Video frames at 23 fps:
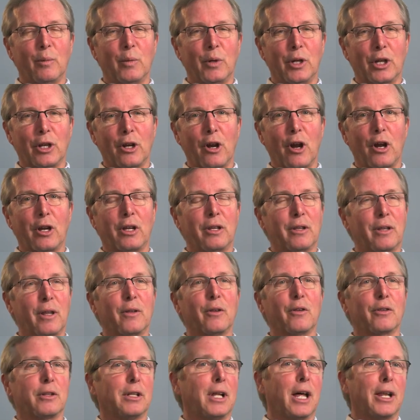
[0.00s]
we could argue that
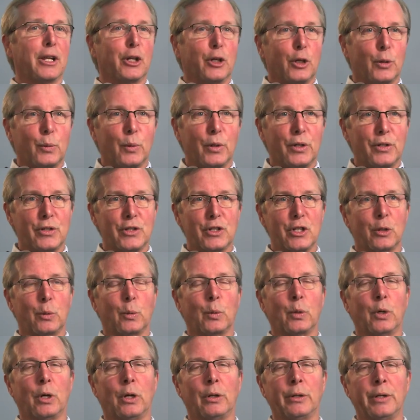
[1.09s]
there's a lot of good ones in the
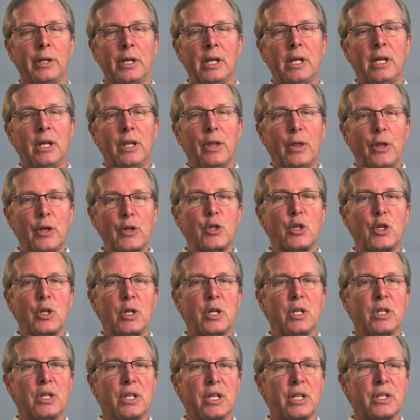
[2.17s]
world. This
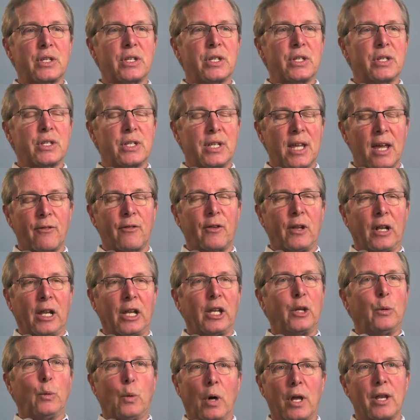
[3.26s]
is
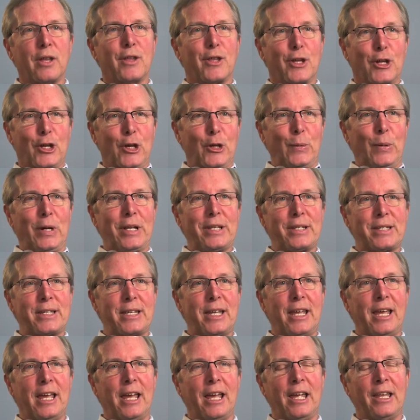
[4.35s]
definitely one of the good ones,
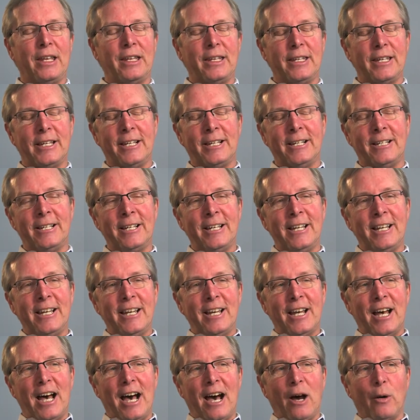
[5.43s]
and
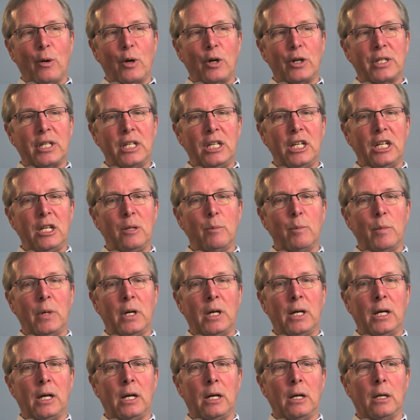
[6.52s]
our team
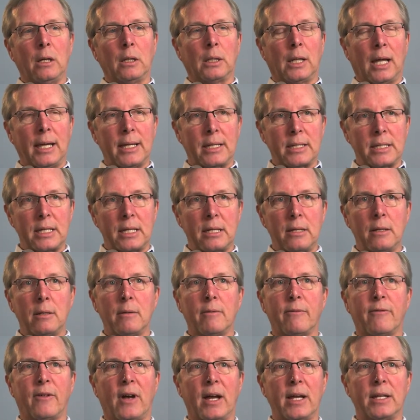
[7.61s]
likes it,
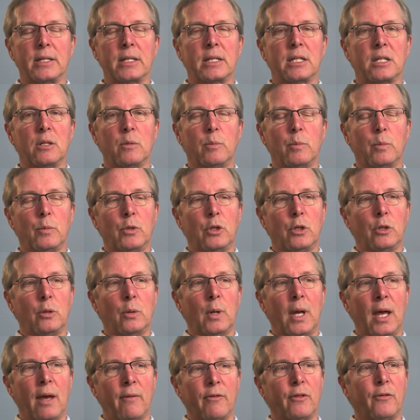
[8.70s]
finds it
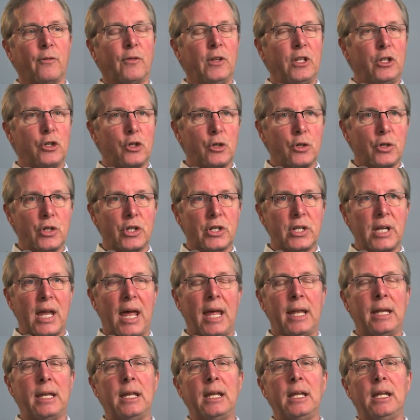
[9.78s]
to have the feature
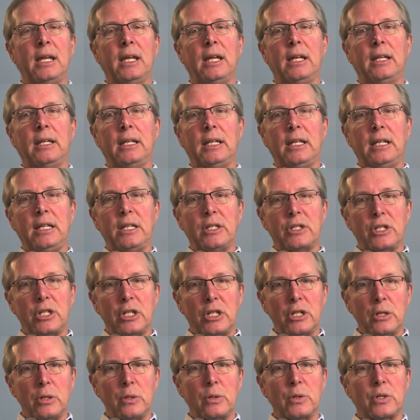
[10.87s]
set and the easy
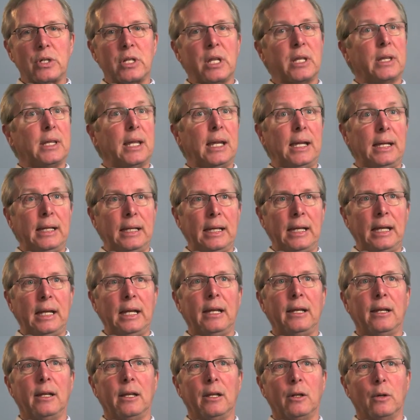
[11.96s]
use that they
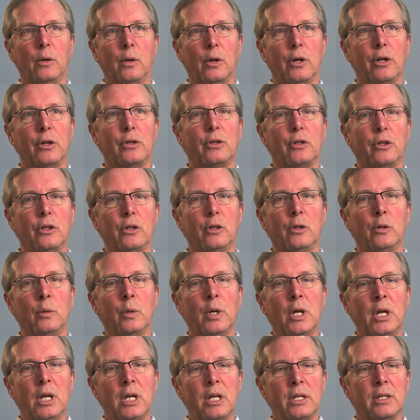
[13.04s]
need in order
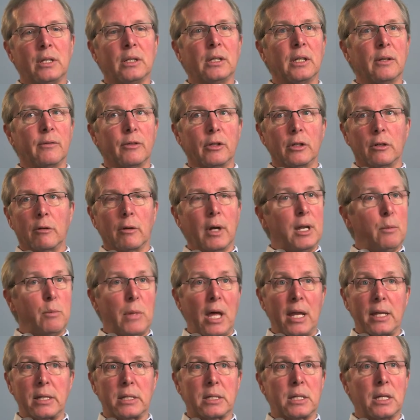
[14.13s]
to deliver great
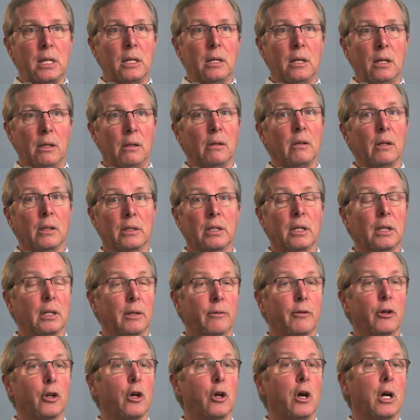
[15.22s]
medicine and to
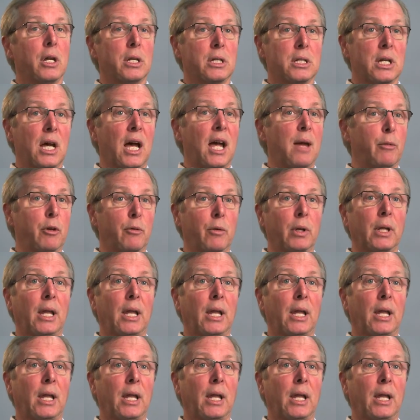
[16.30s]
deliver it on time and